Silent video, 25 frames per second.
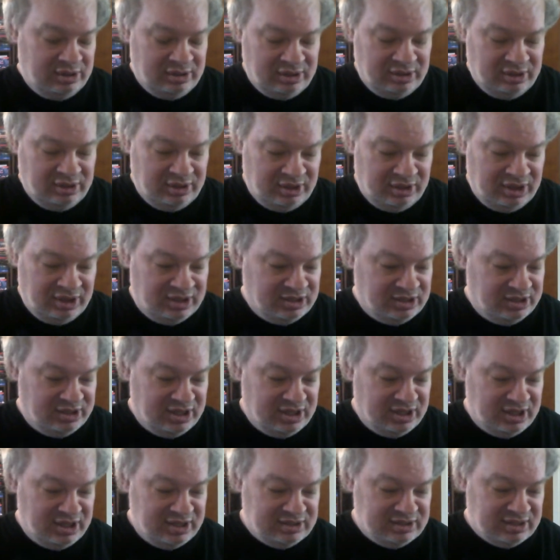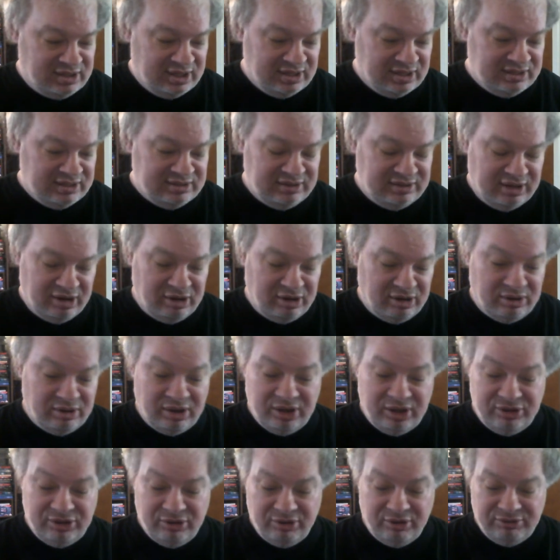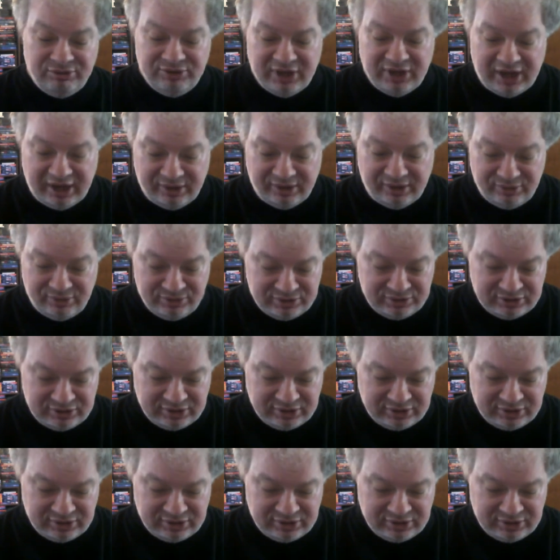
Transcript: entities sell adult titles.